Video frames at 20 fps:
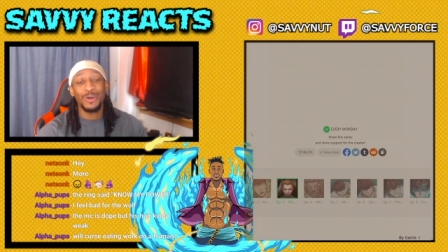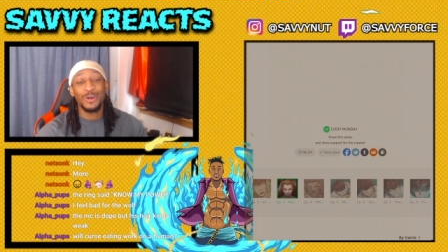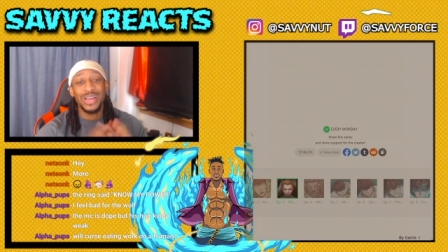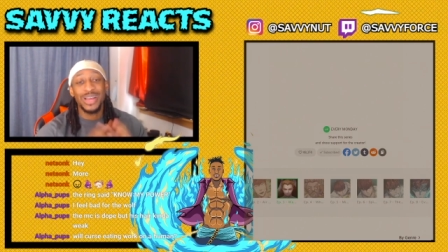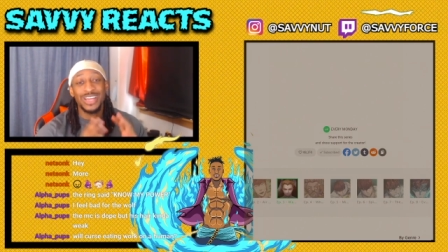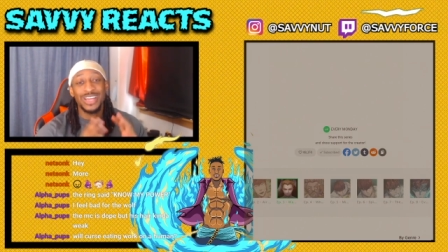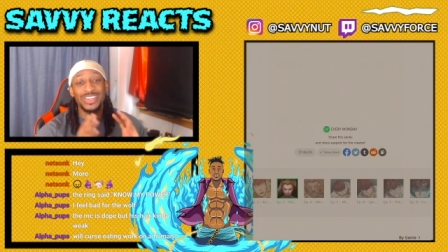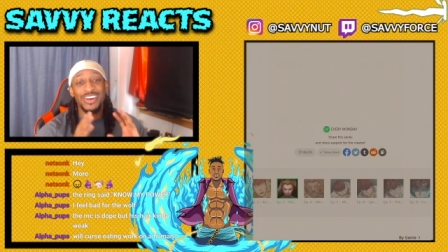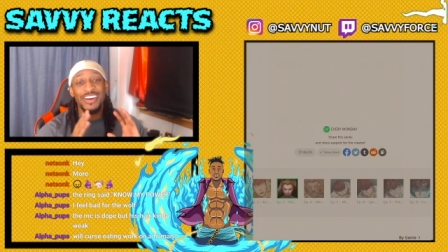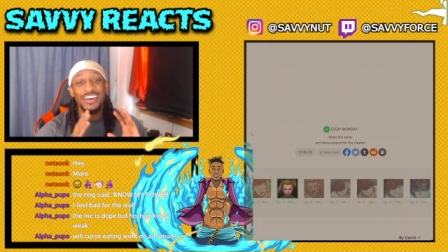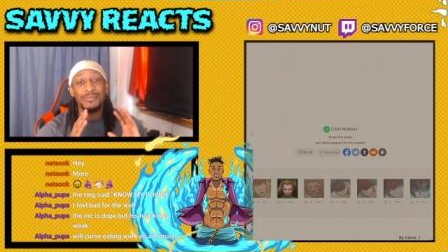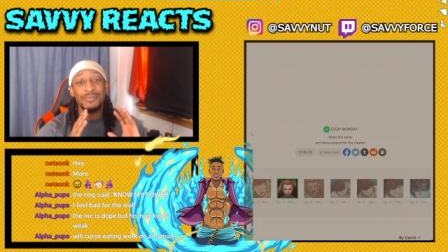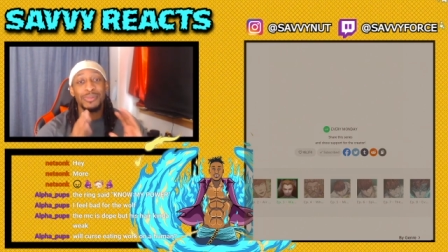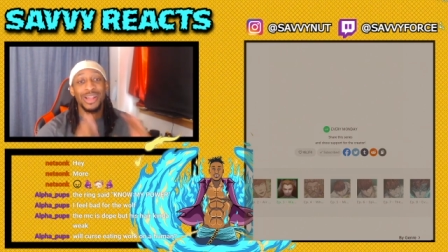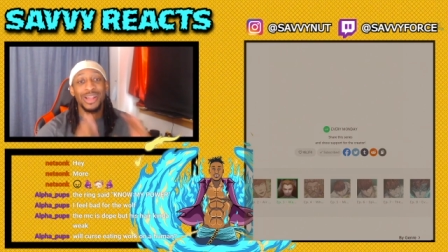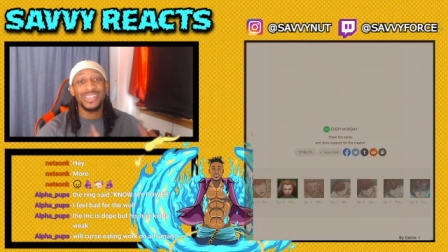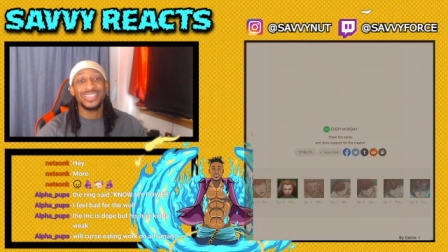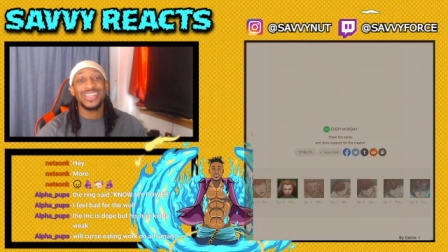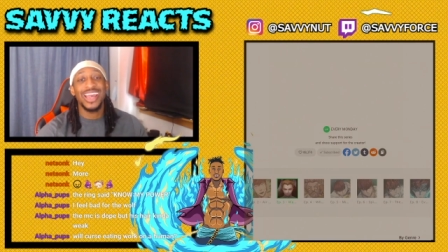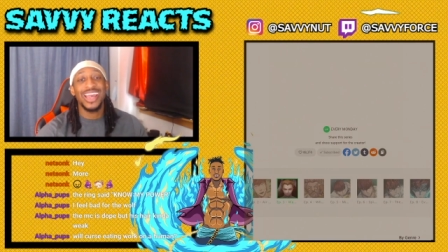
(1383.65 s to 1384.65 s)
I hope you guys all have a
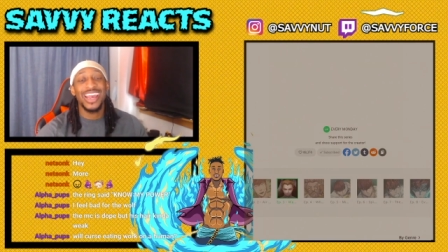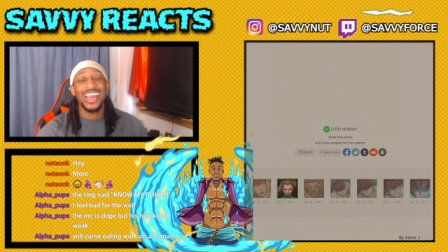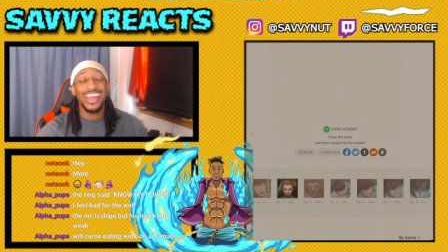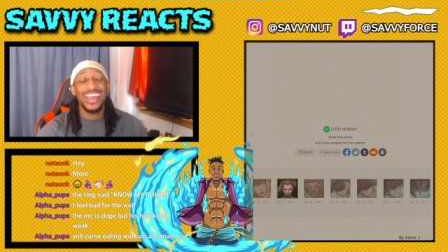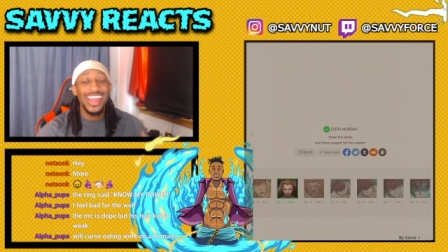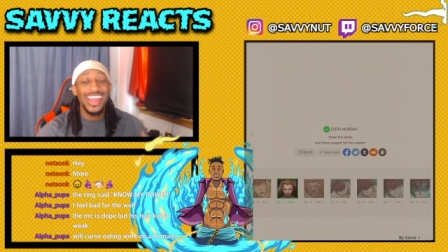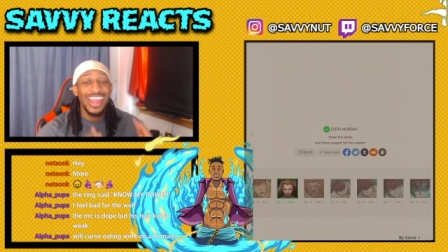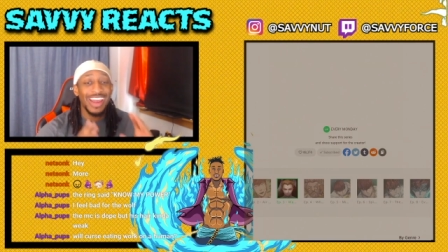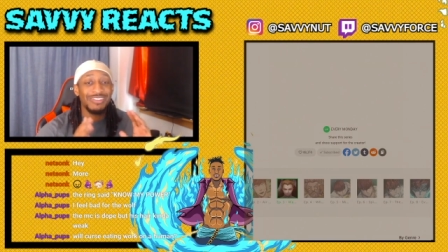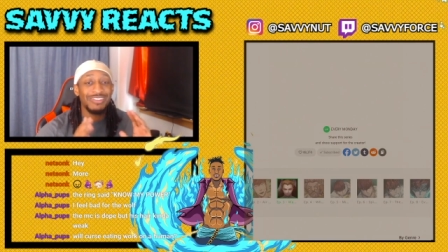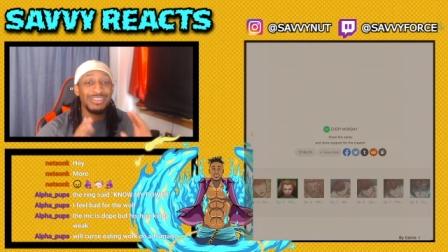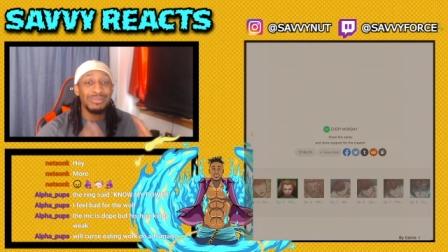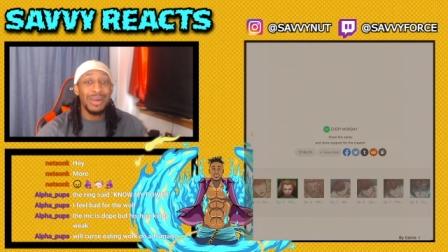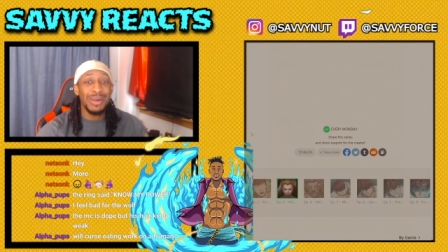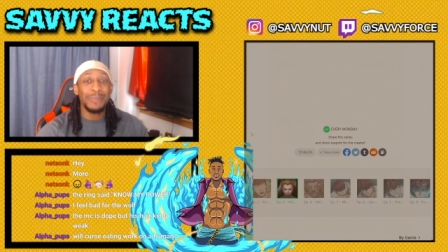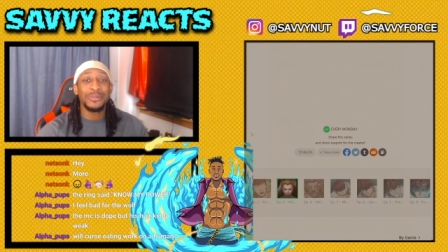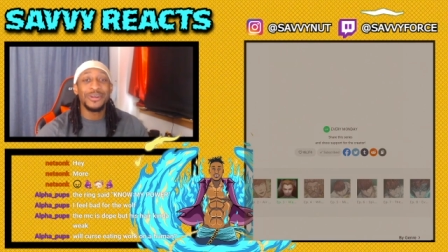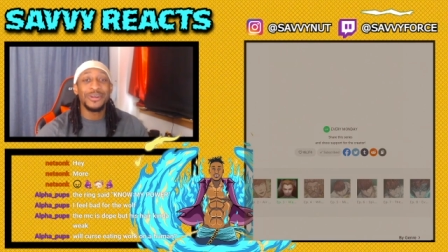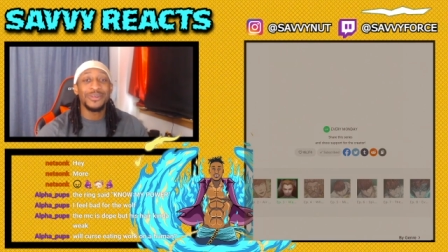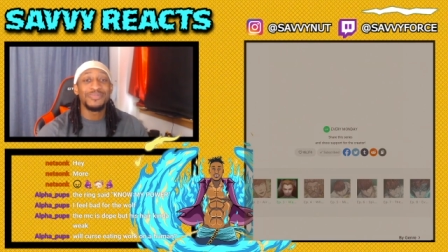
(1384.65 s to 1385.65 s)
blessed day, and
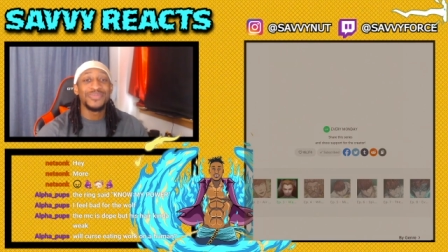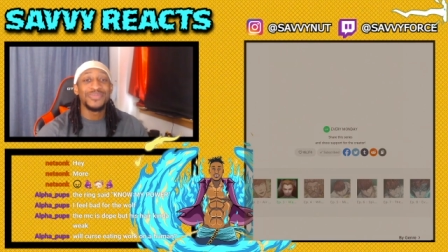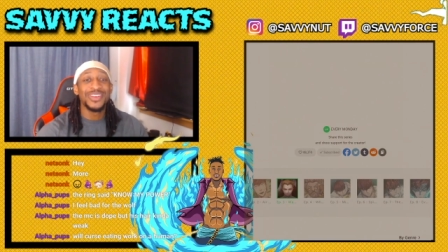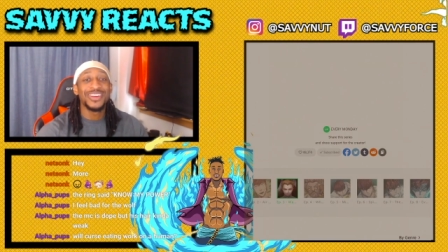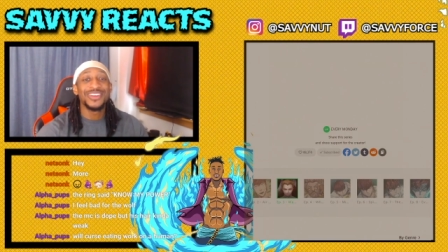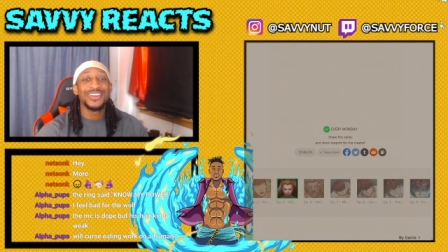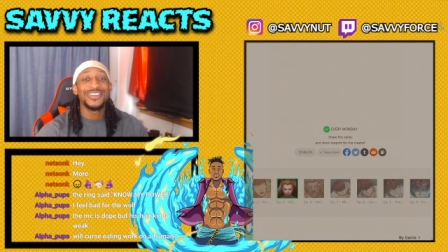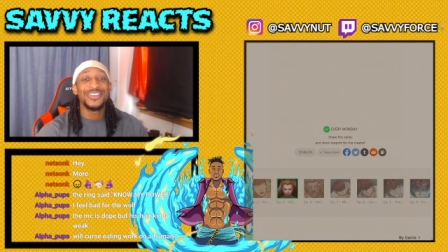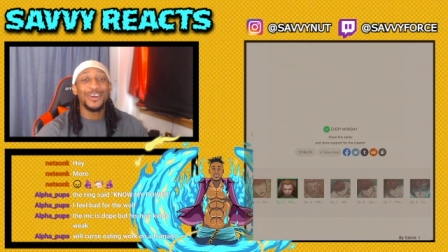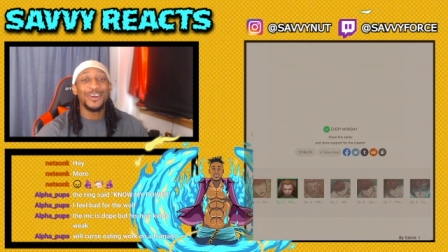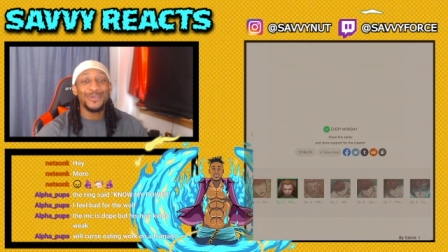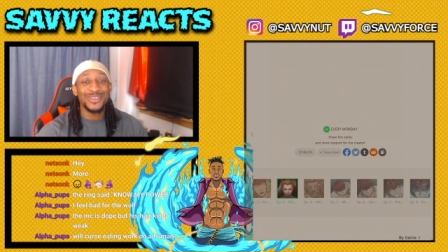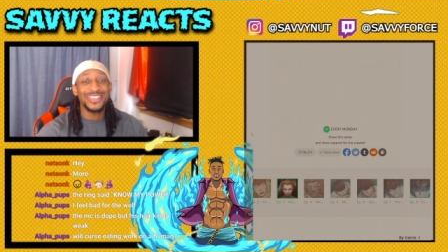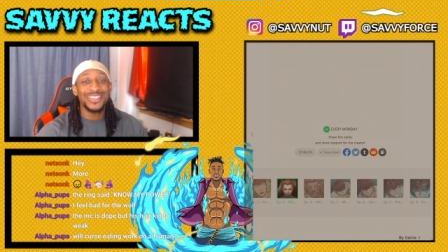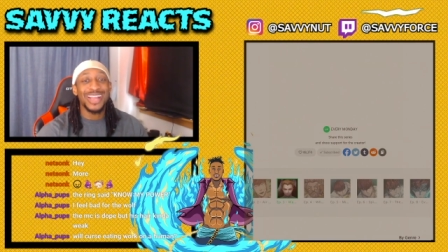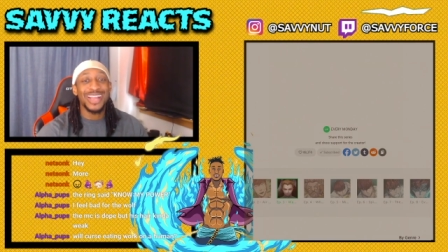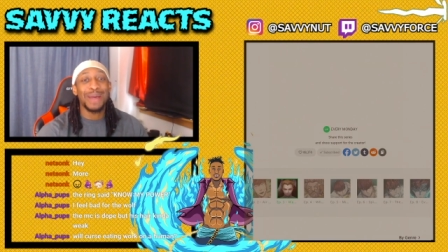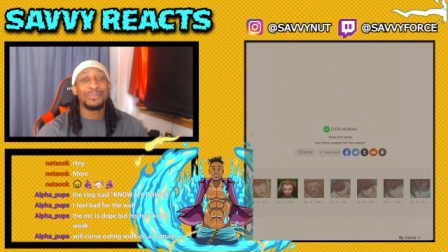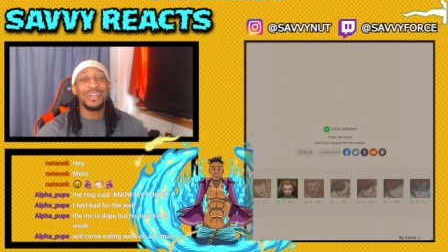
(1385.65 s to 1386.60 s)
remember, don't stop